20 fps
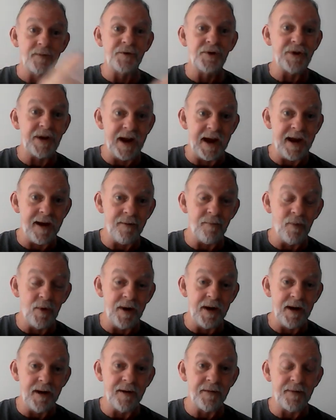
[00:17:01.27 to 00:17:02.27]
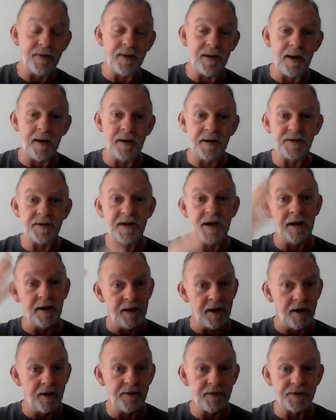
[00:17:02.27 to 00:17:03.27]
stay with. He's in
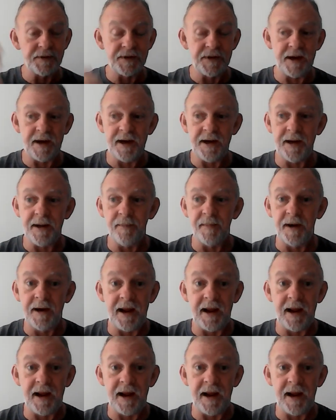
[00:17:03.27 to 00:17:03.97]
another city, but